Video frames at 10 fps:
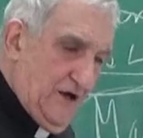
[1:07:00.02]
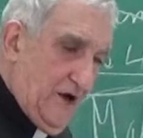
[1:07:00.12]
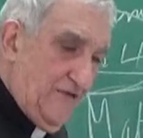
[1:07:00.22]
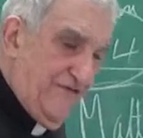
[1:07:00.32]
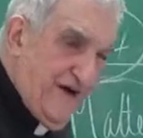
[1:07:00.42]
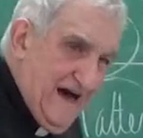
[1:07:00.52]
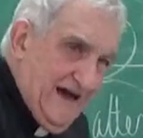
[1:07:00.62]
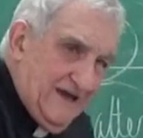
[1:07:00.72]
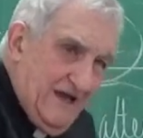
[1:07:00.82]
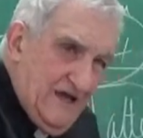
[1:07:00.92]

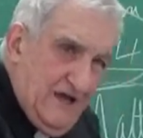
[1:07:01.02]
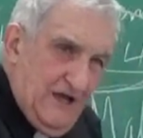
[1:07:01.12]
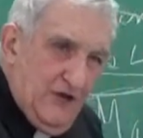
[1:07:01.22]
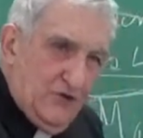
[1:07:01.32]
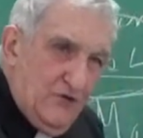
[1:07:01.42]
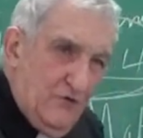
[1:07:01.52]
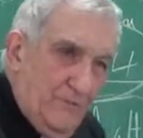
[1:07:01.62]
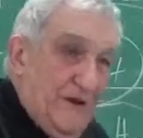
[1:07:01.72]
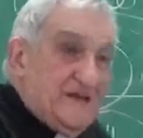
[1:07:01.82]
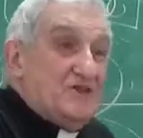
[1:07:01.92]
confined to
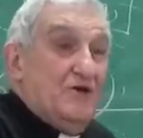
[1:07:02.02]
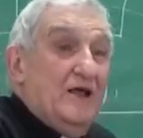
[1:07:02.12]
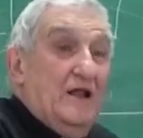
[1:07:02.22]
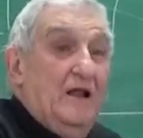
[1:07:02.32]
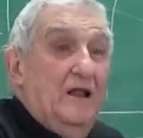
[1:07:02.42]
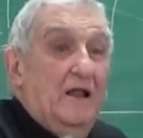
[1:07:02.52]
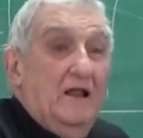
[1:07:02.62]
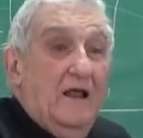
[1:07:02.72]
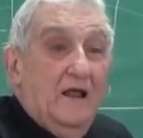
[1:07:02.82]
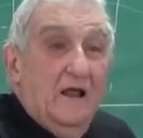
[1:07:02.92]
personal
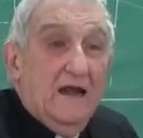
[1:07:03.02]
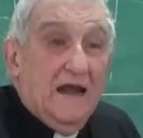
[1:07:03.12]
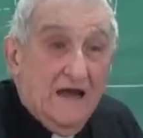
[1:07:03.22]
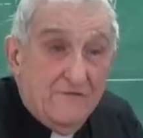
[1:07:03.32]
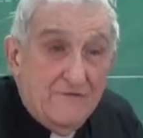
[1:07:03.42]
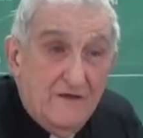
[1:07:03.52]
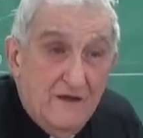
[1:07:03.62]
life.